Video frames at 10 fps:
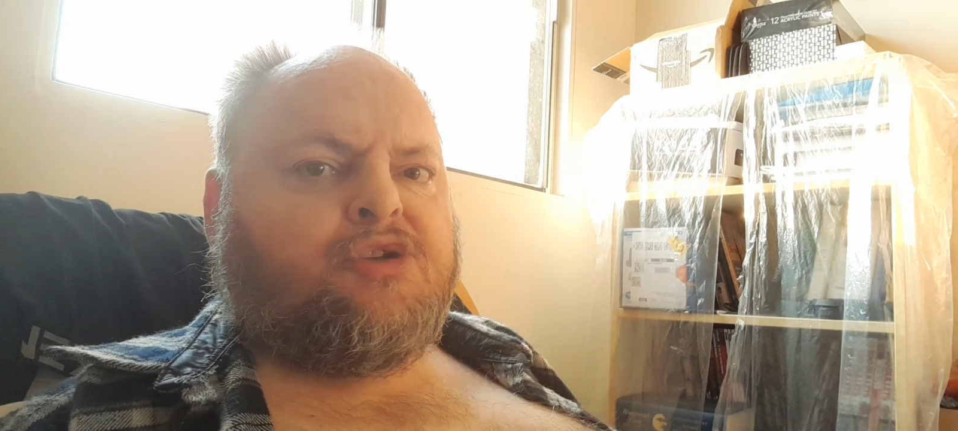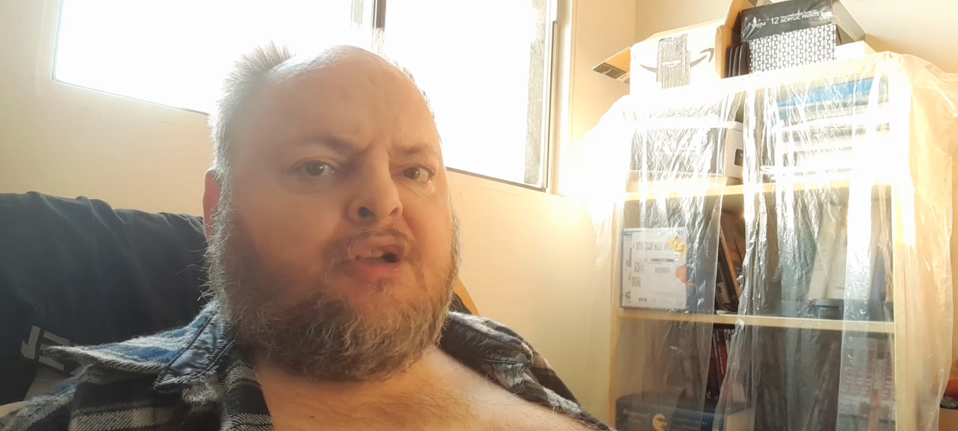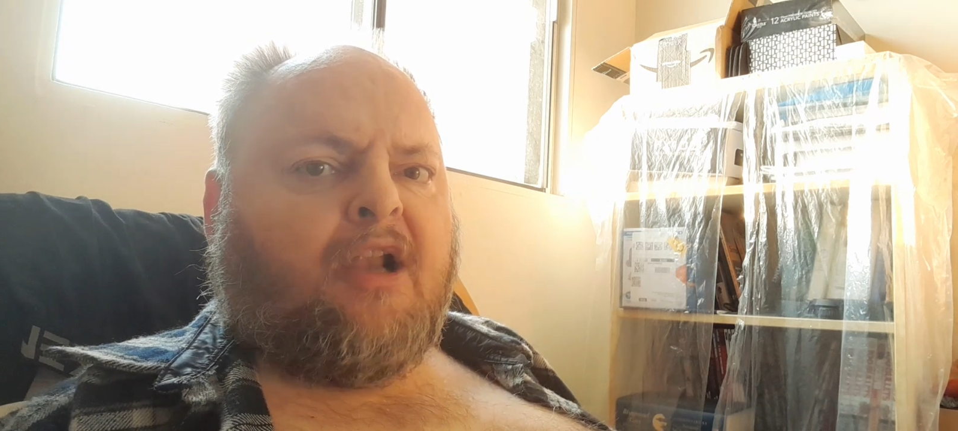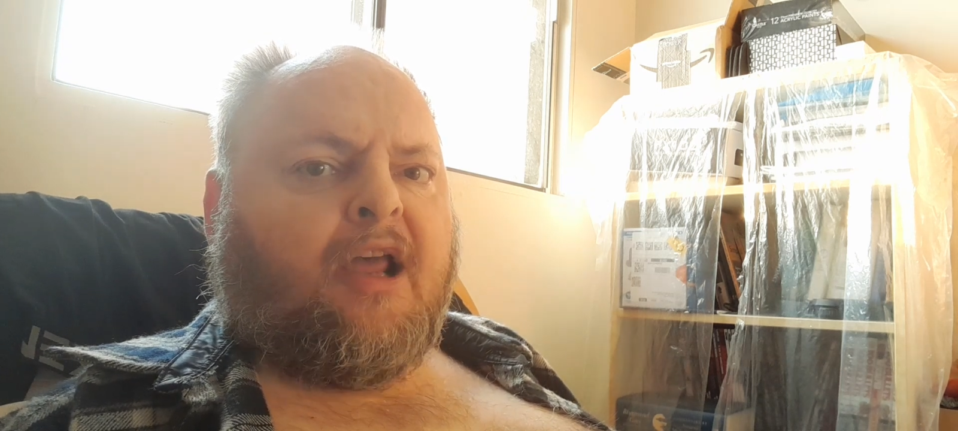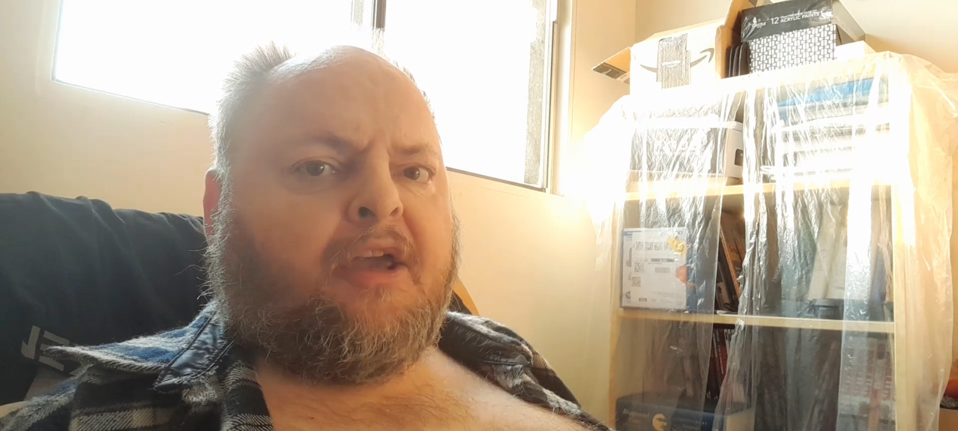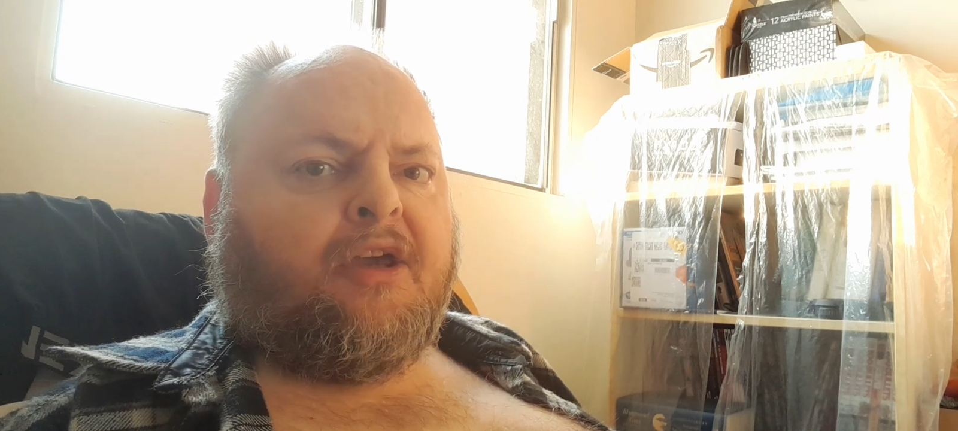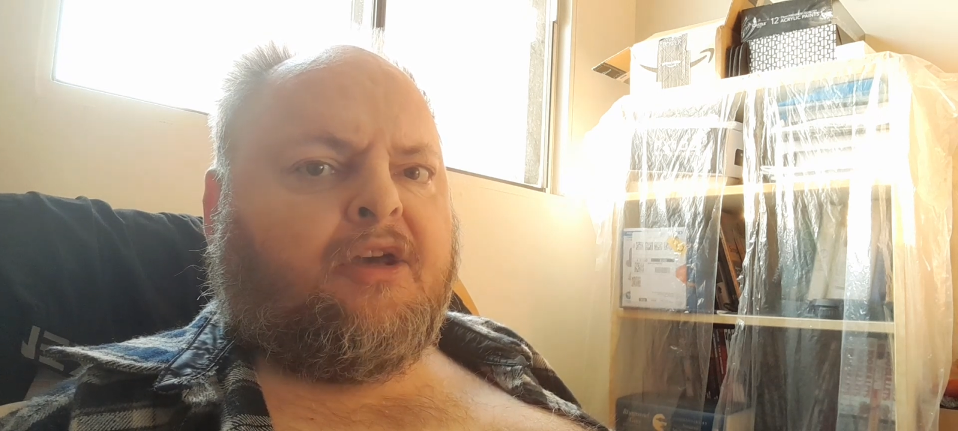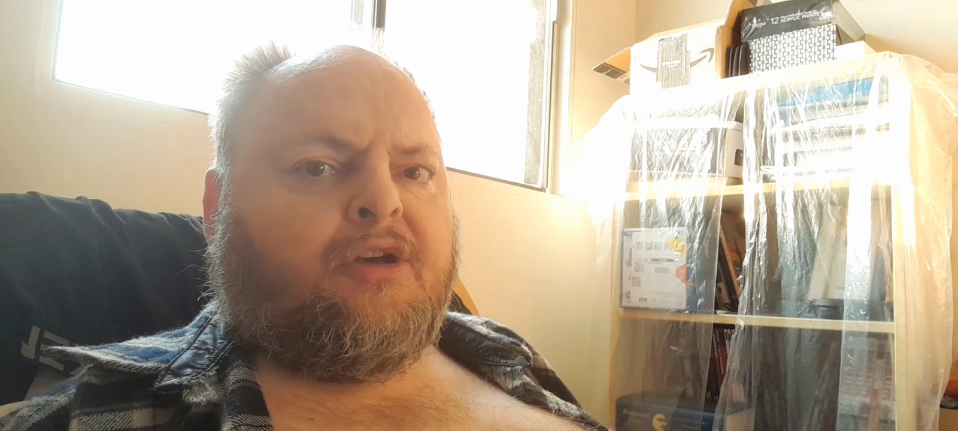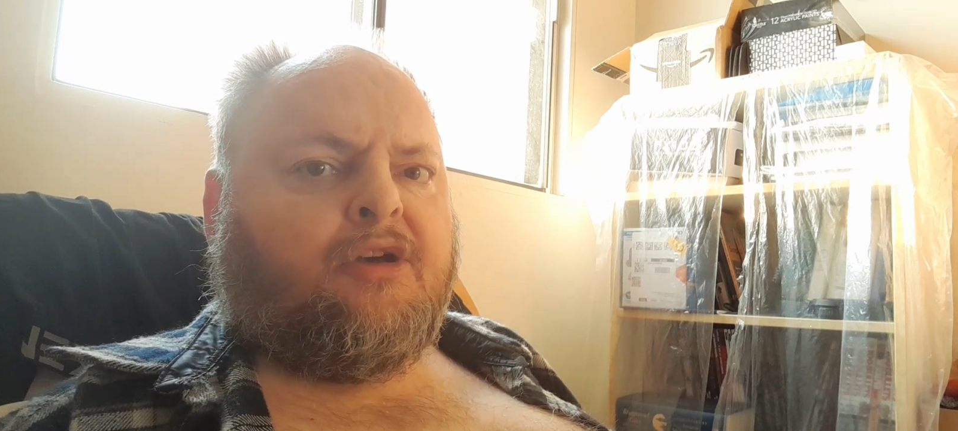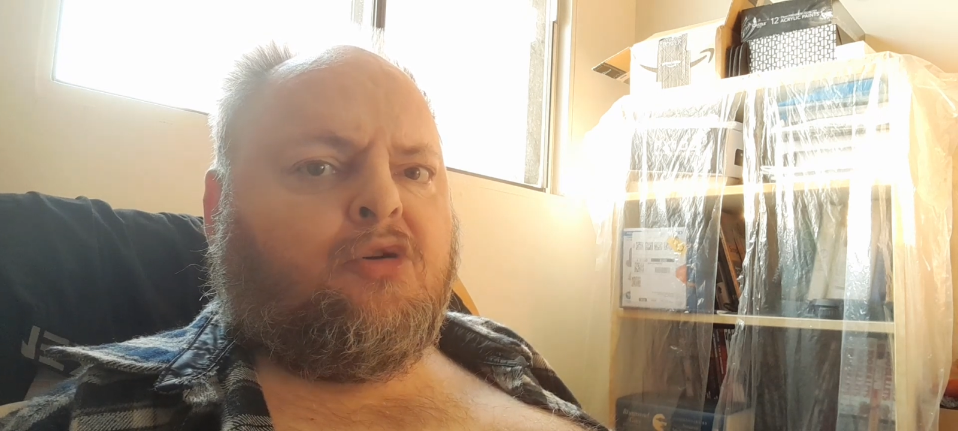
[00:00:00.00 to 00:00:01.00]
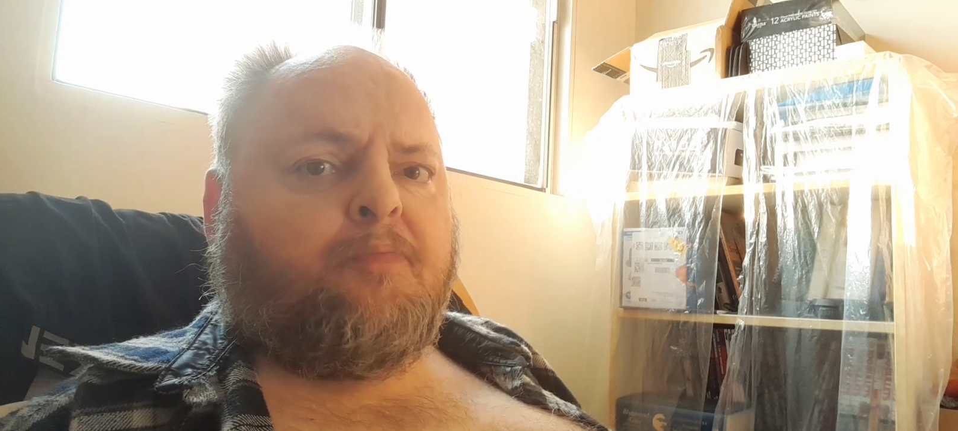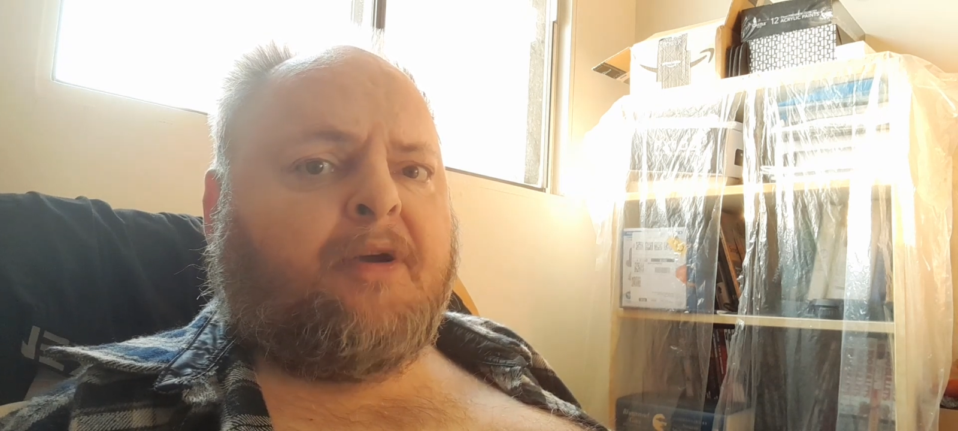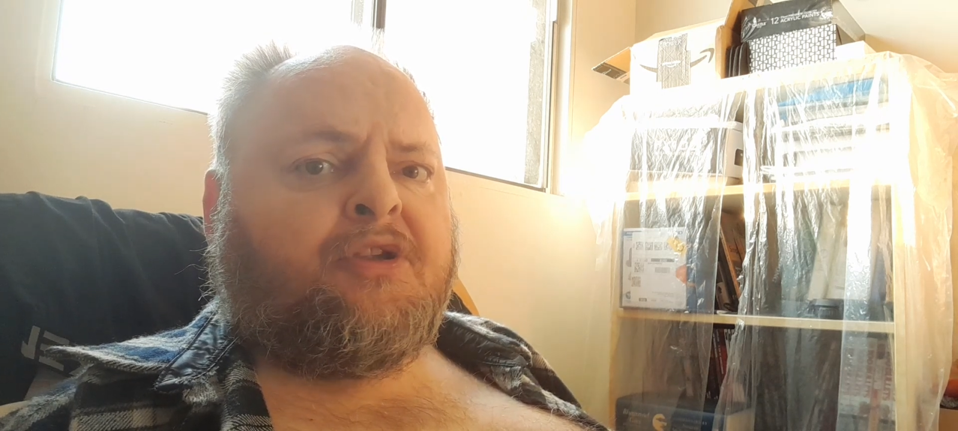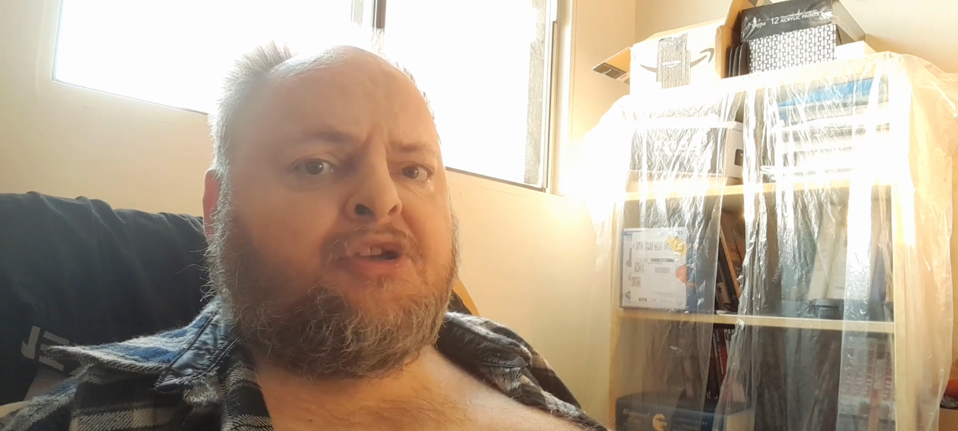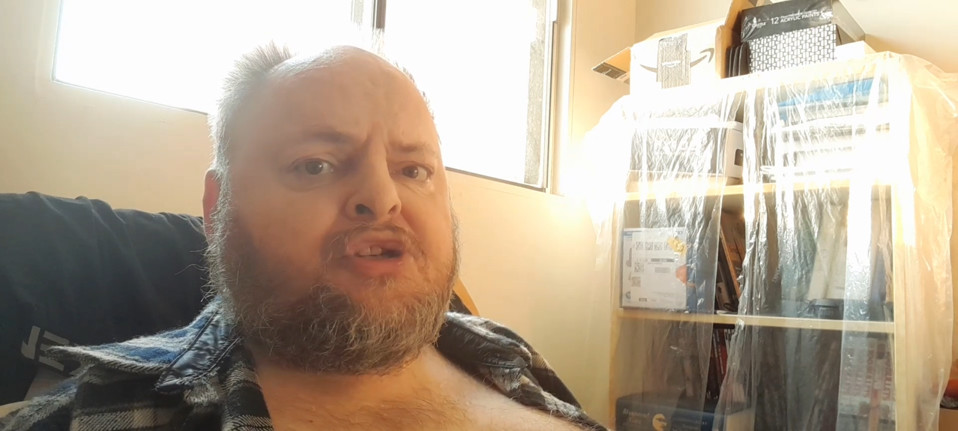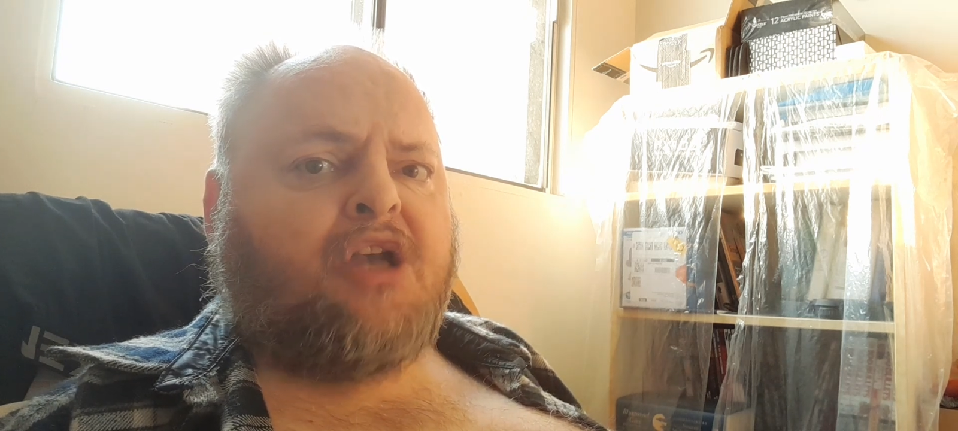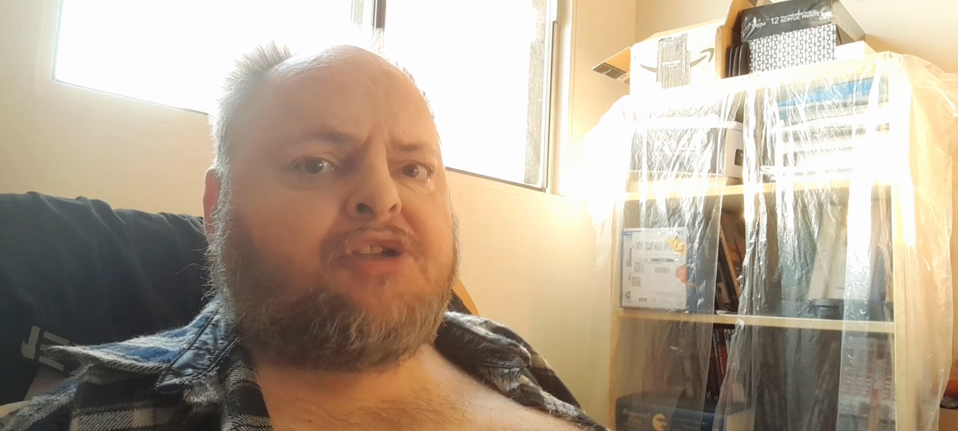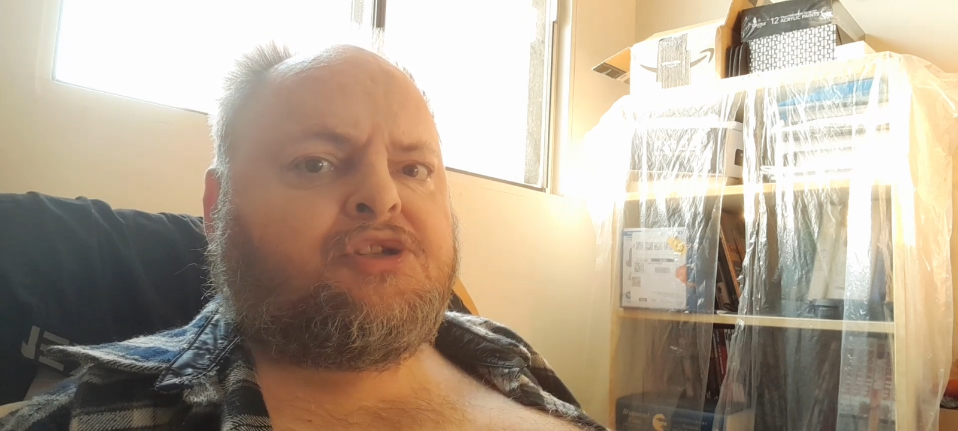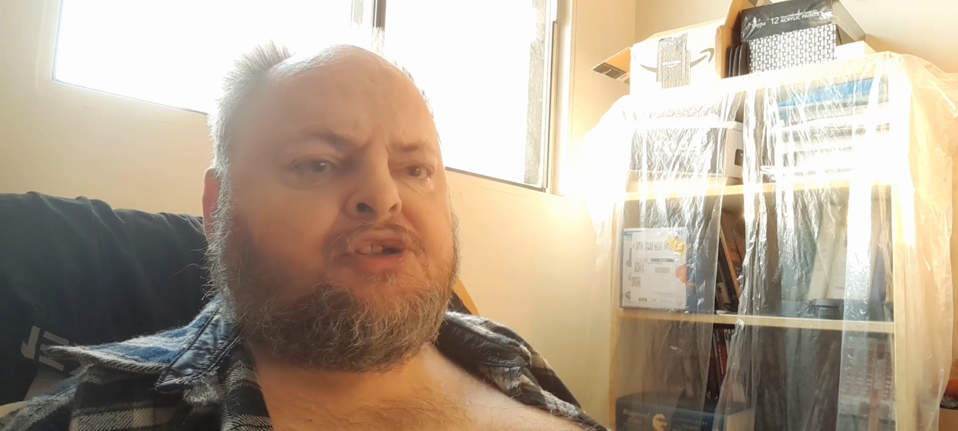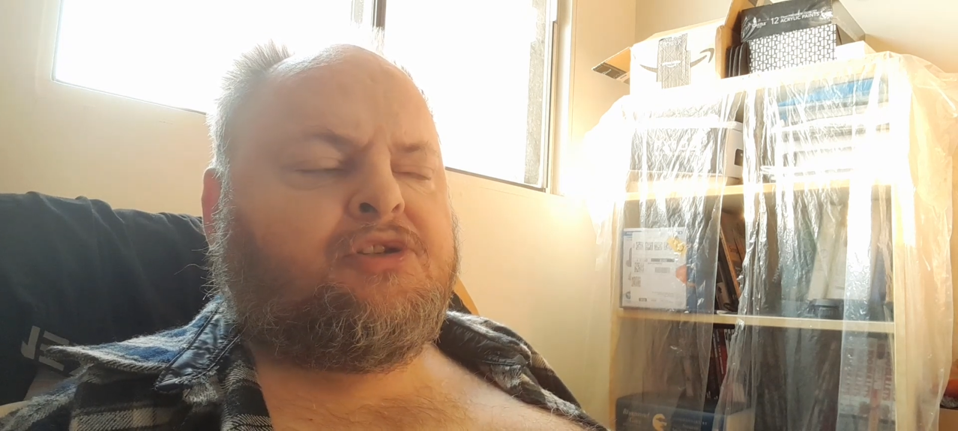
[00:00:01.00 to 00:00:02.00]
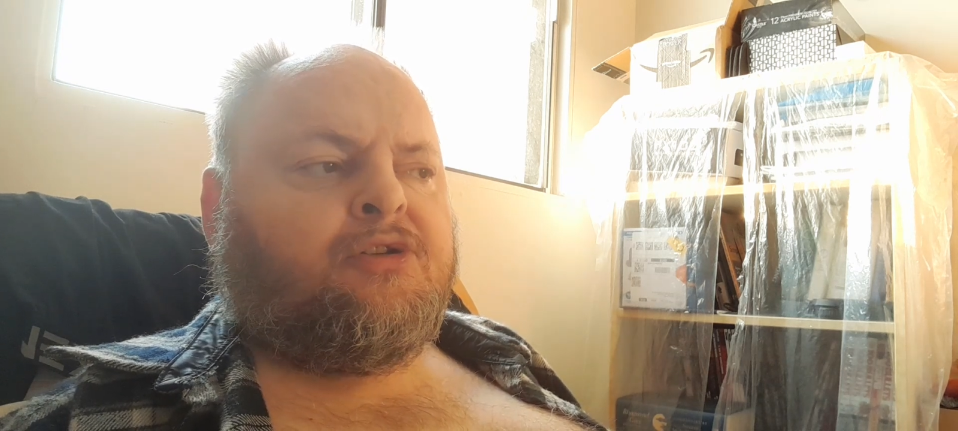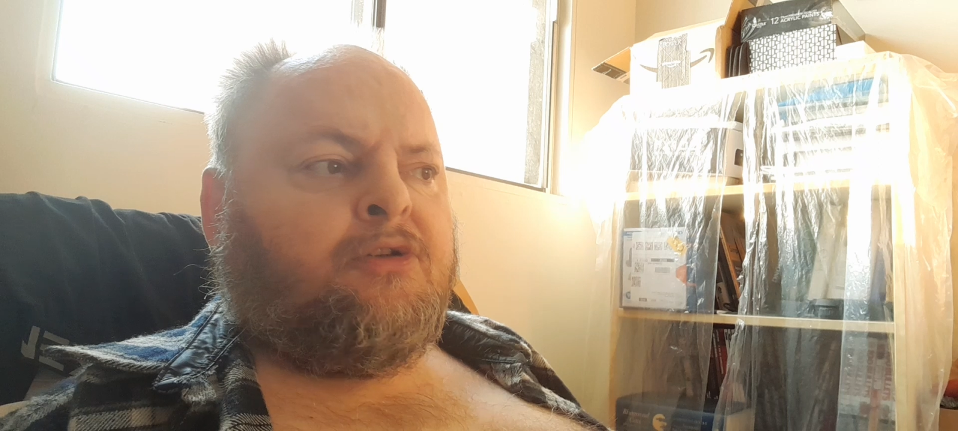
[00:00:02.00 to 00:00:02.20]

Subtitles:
like Upanishads,